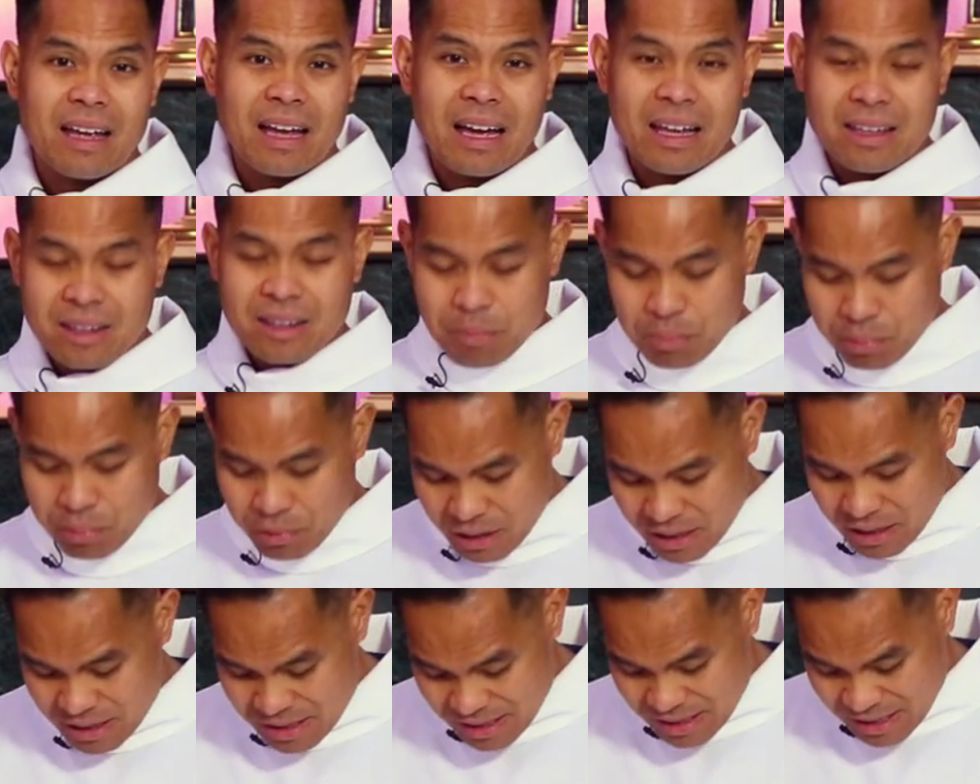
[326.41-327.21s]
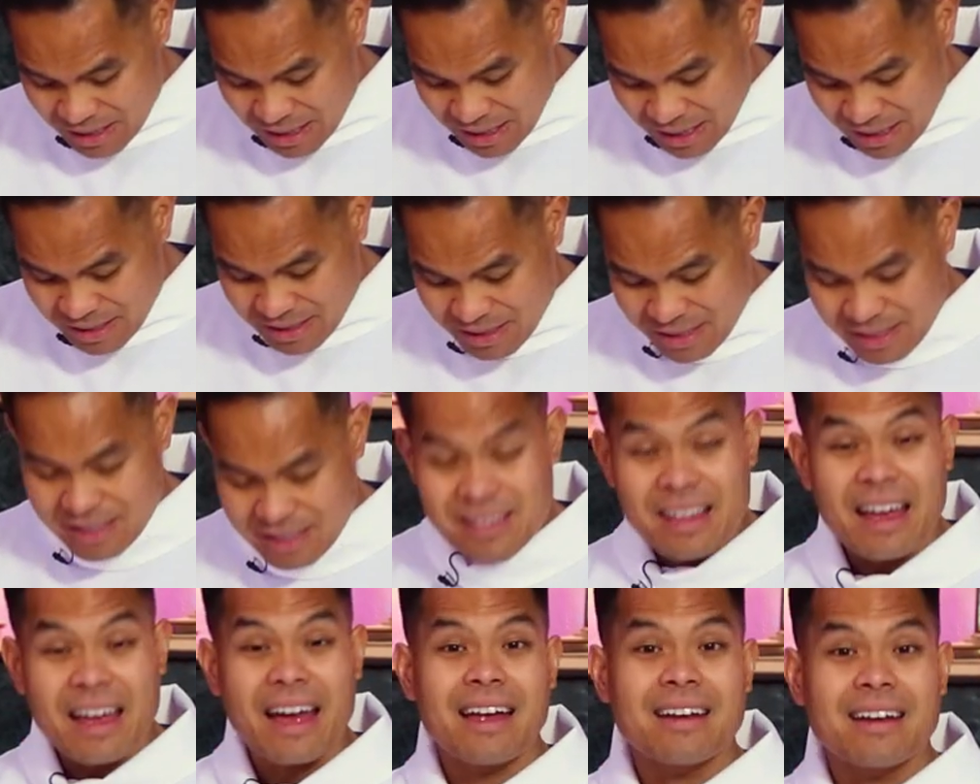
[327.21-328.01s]
And the priest
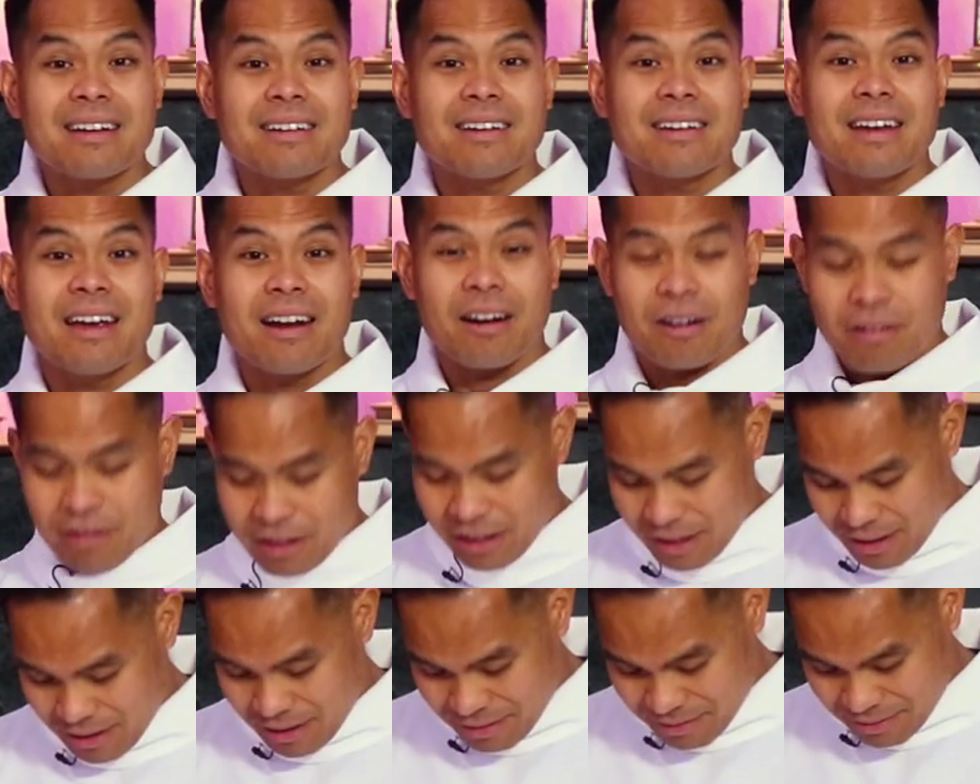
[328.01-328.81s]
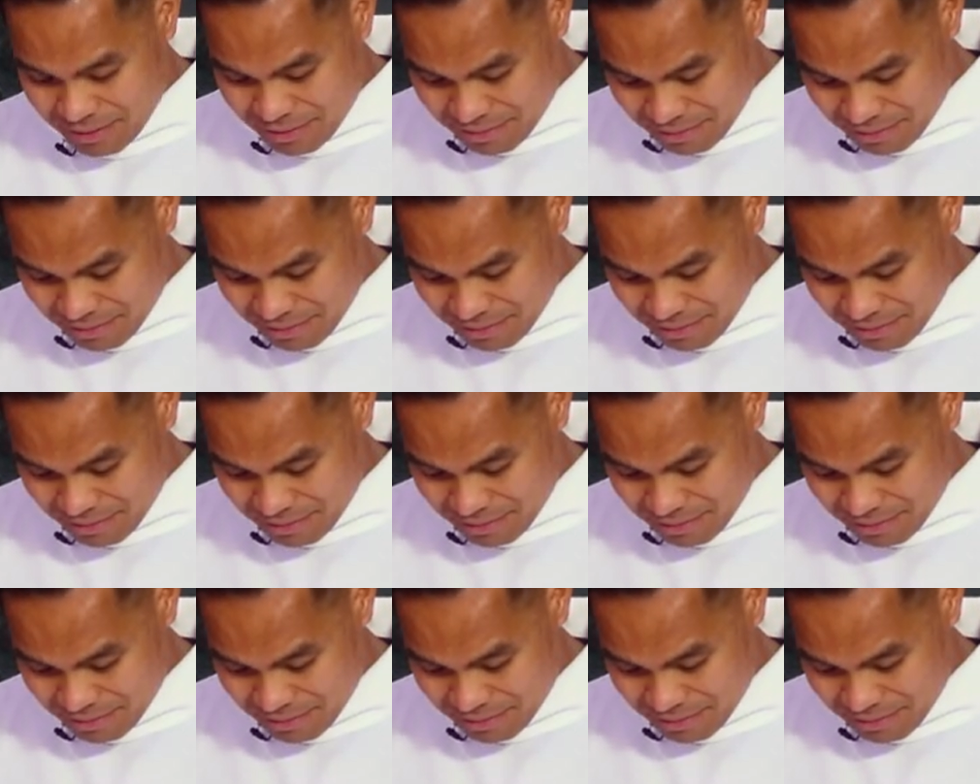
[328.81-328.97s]
kisses that area